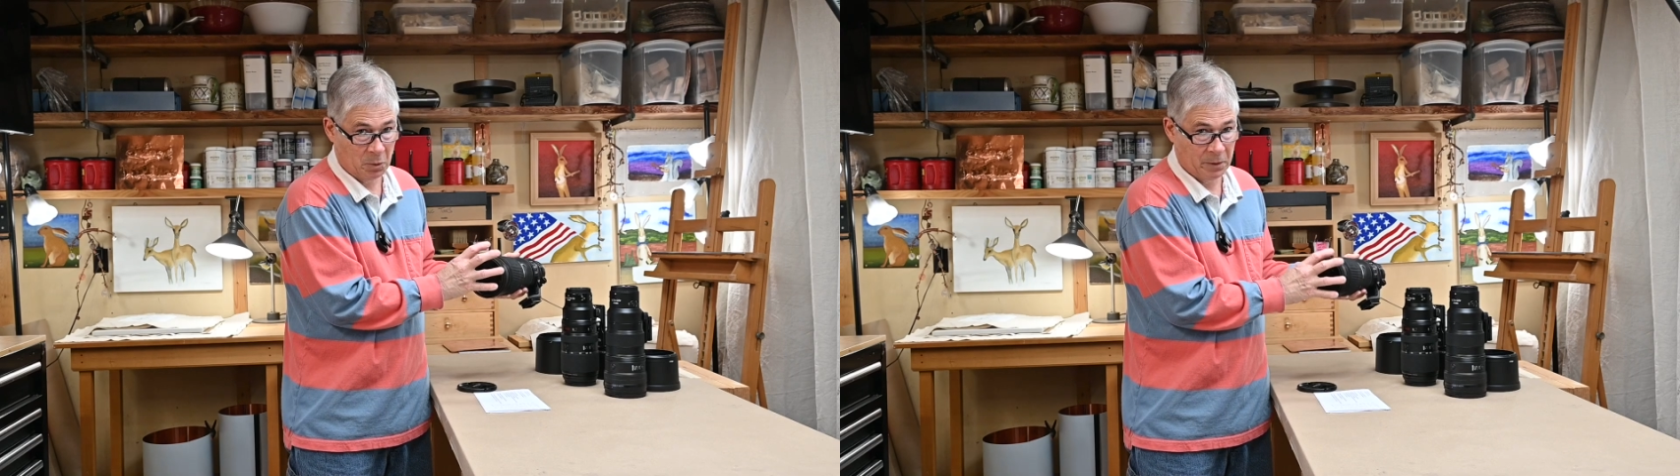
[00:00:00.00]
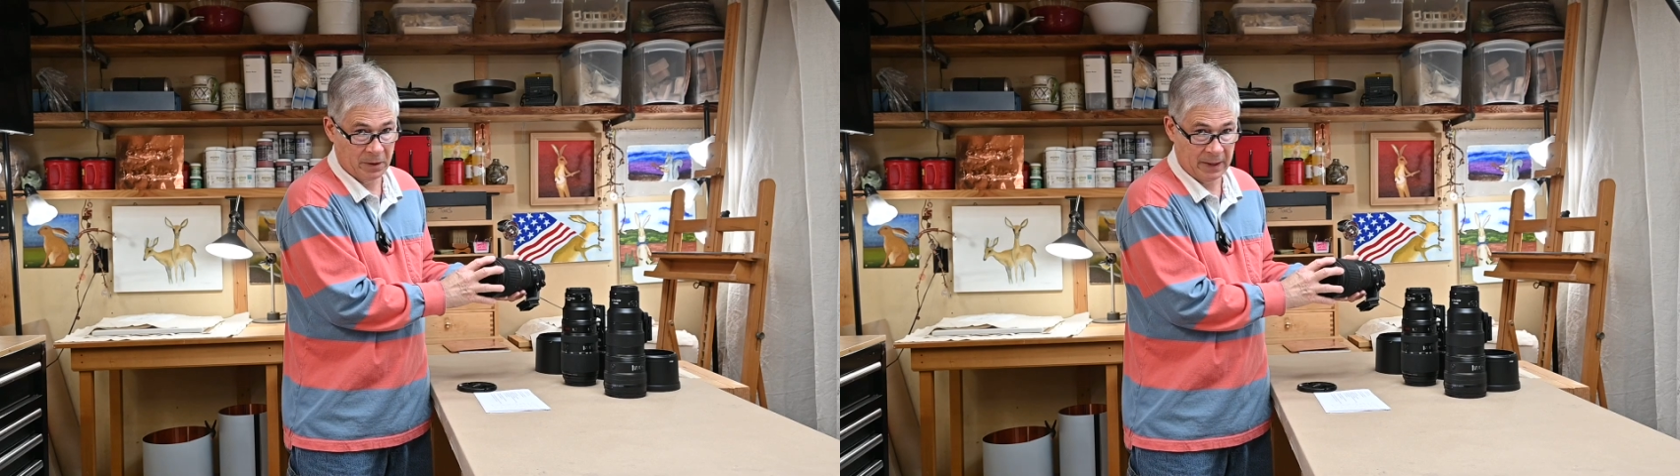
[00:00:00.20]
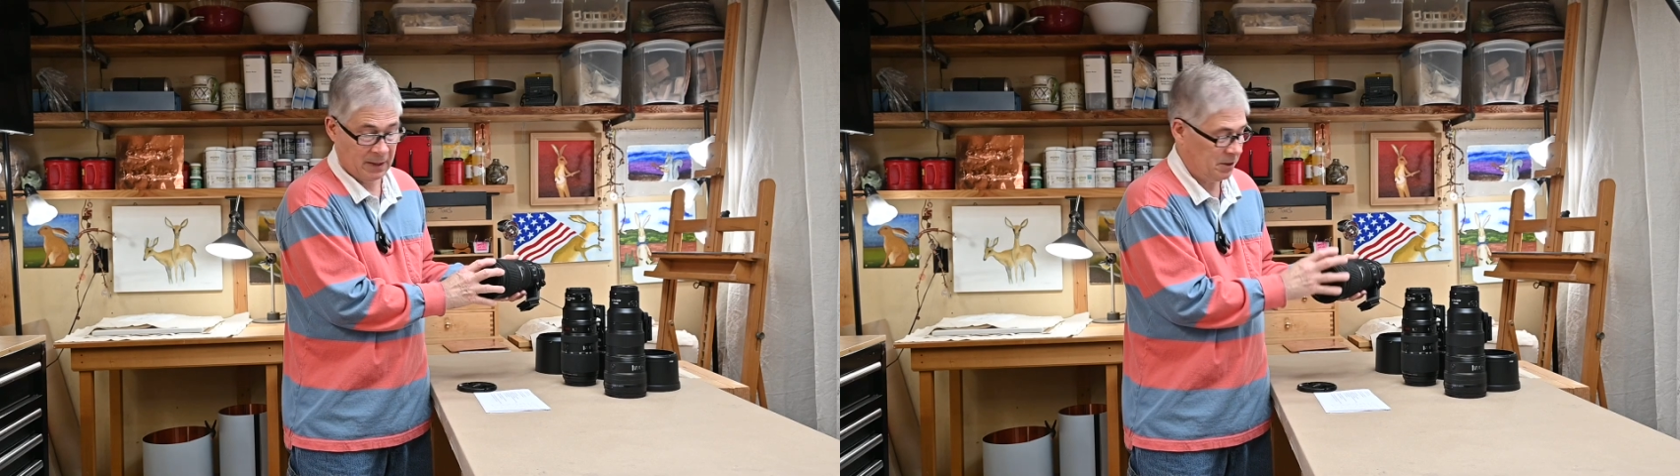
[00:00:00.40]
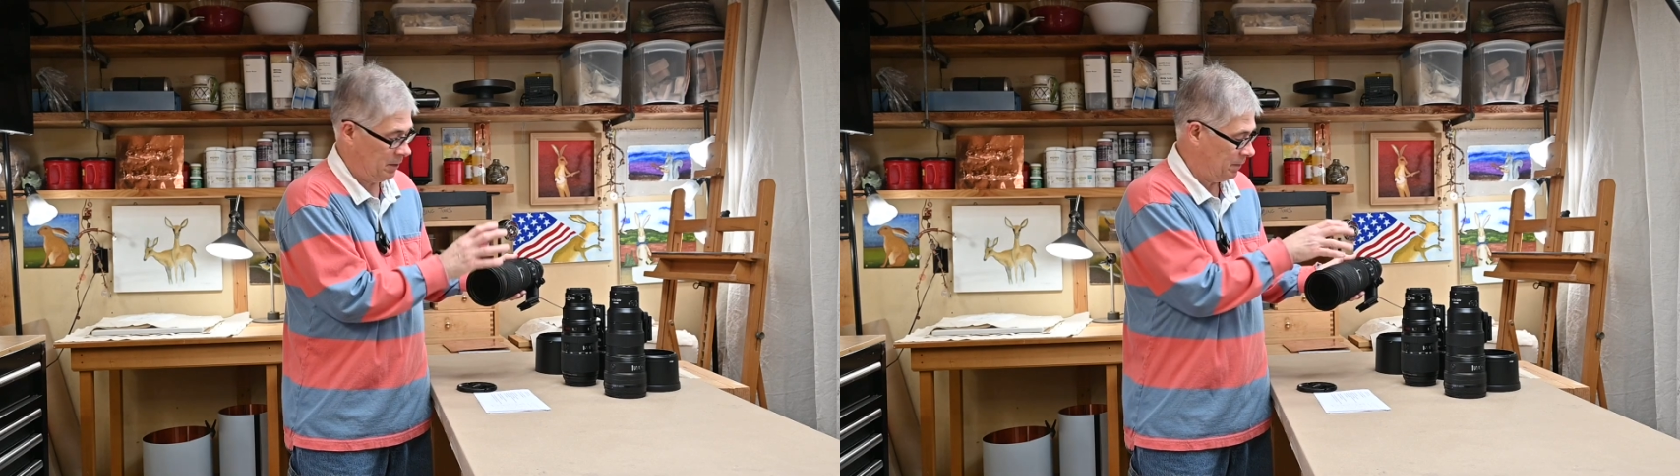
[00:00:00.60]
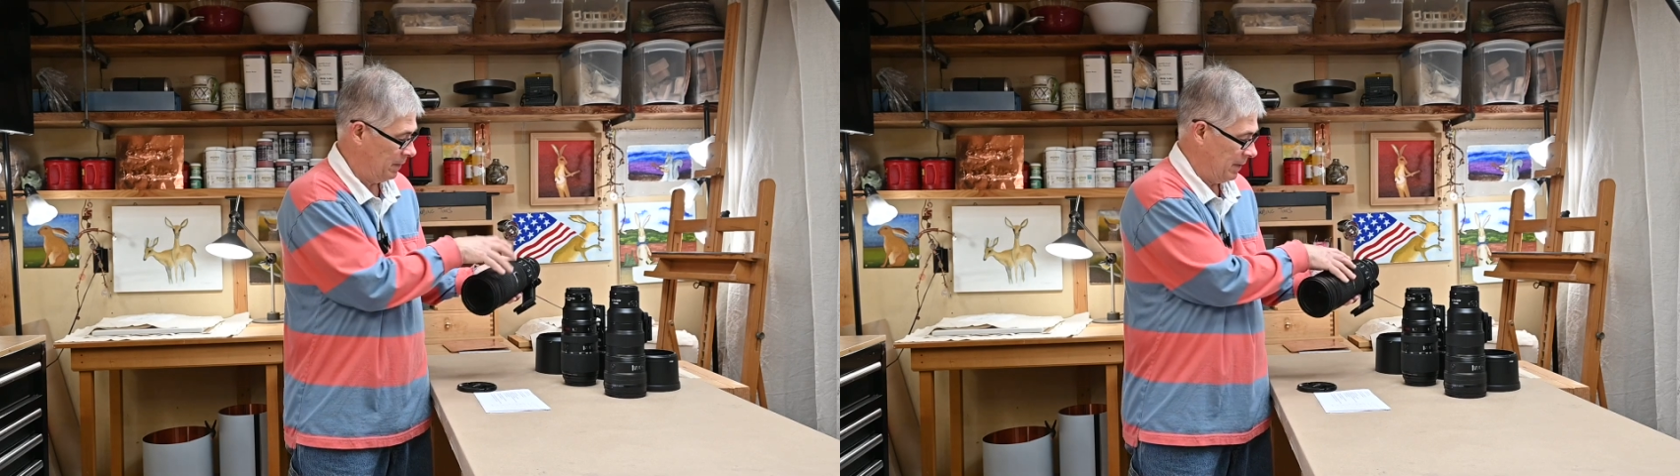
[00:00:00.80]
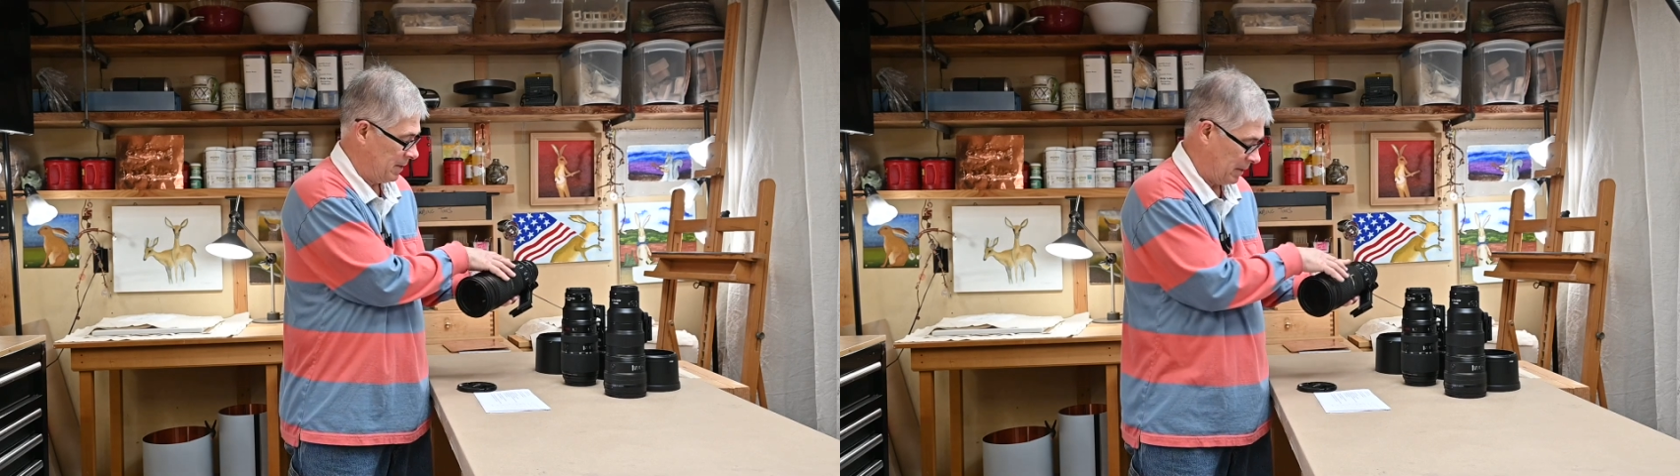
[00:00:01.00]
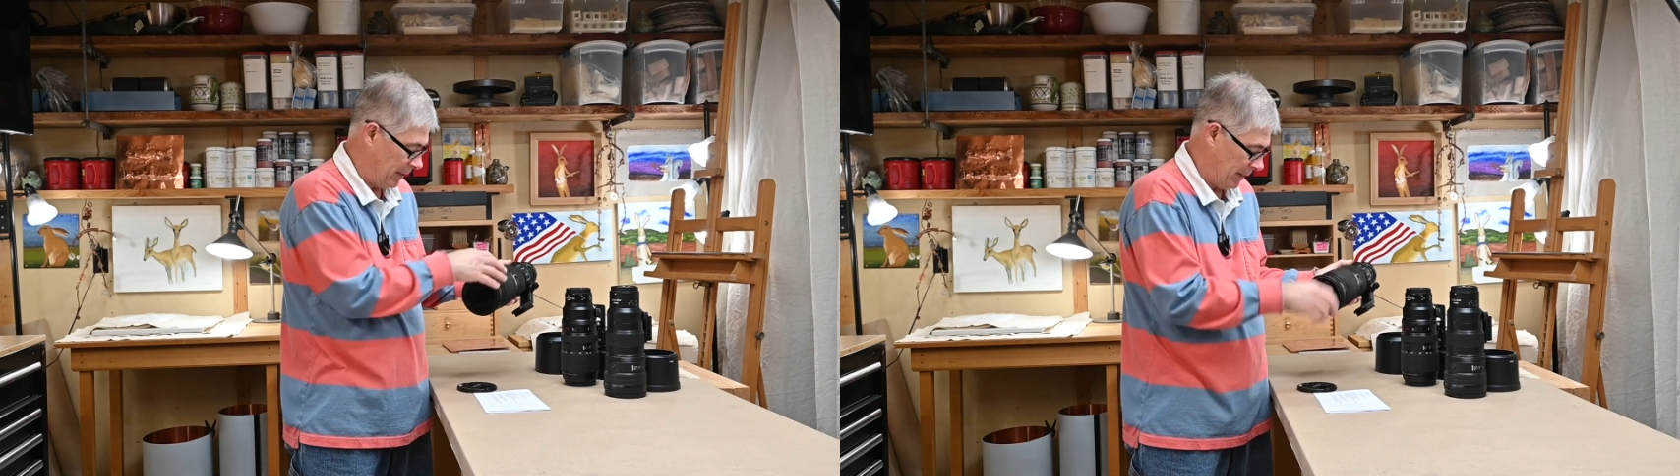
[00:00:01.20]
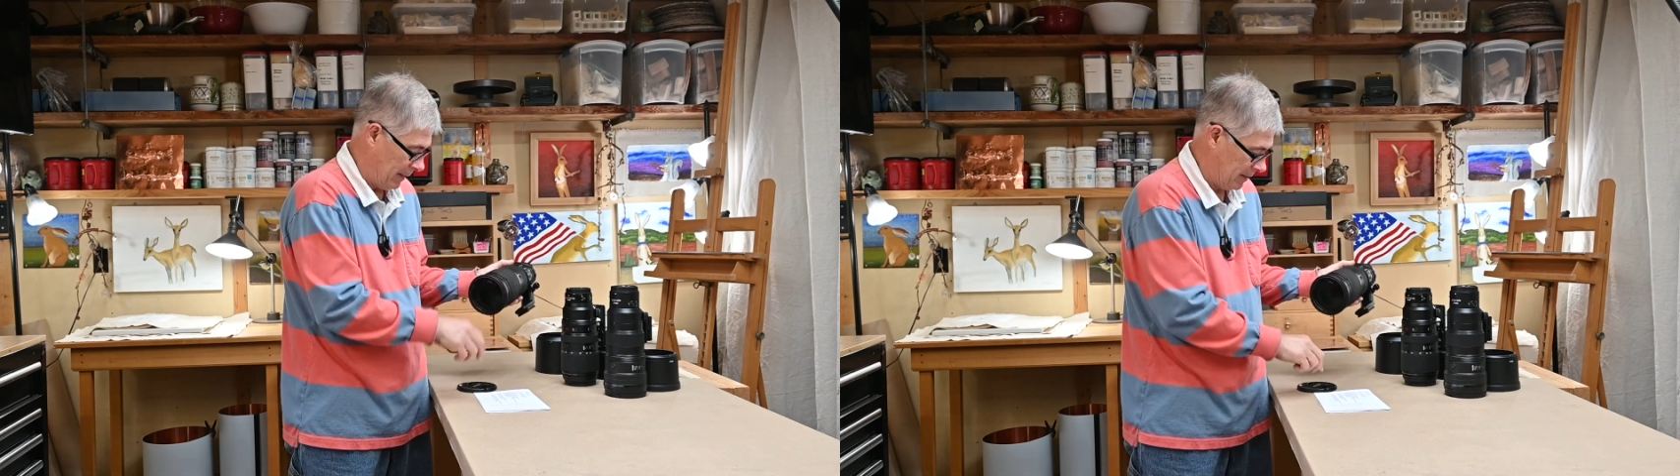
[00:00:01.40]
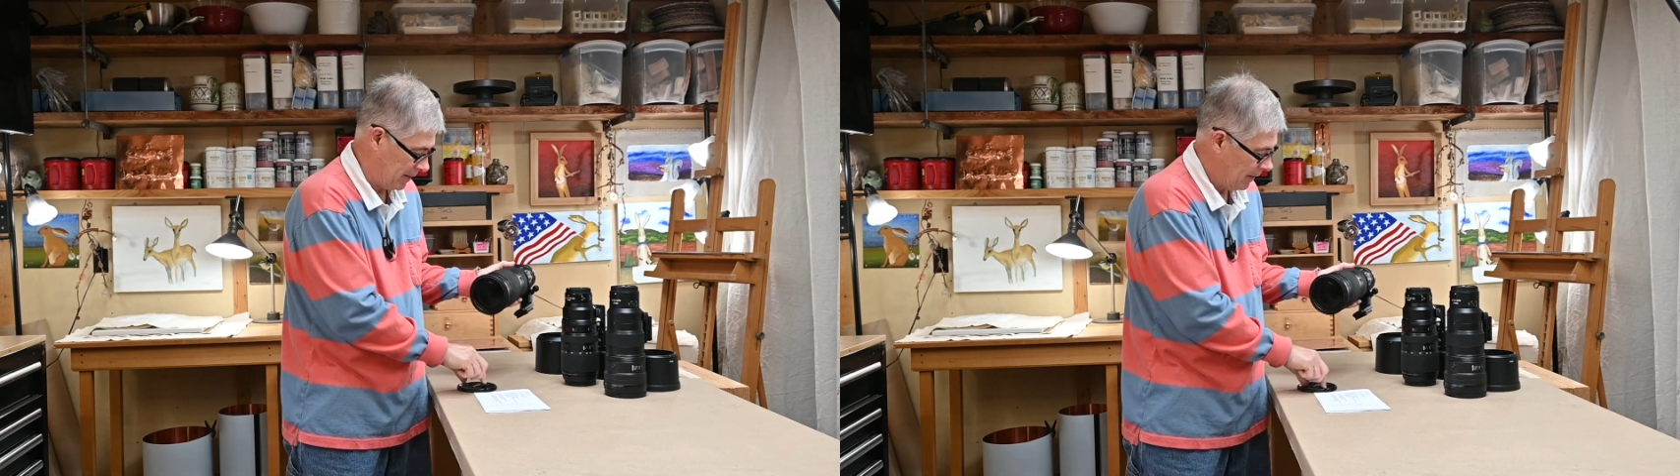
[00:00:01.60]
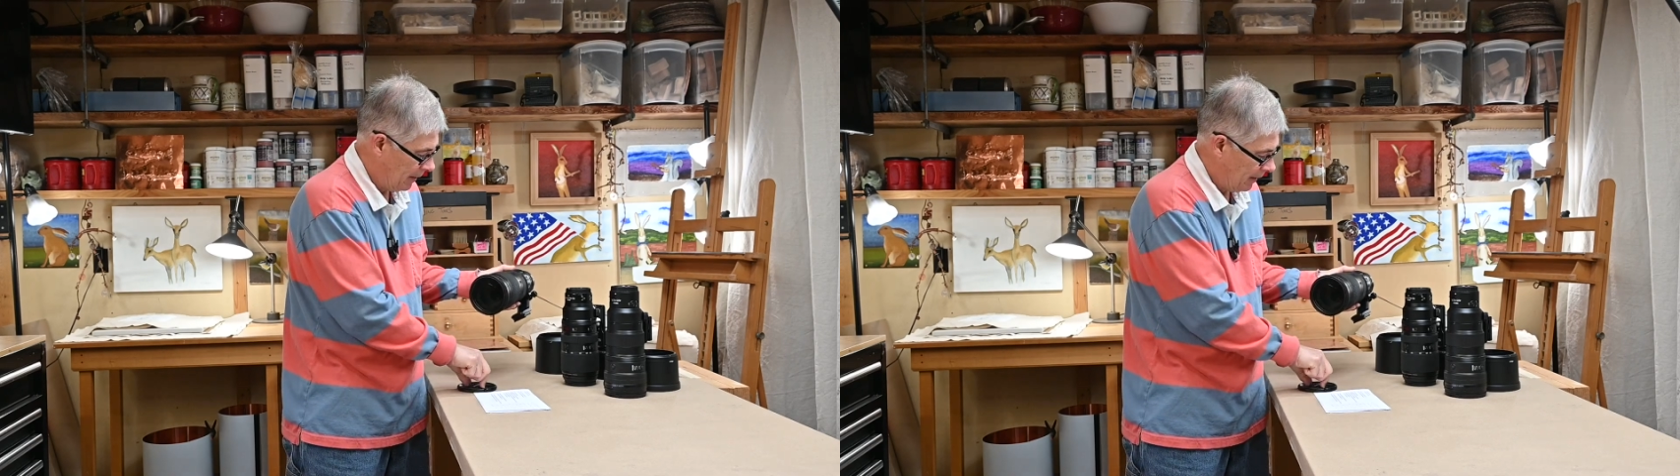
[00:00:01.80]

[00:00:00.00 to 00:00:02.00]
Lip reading: protection for this lens.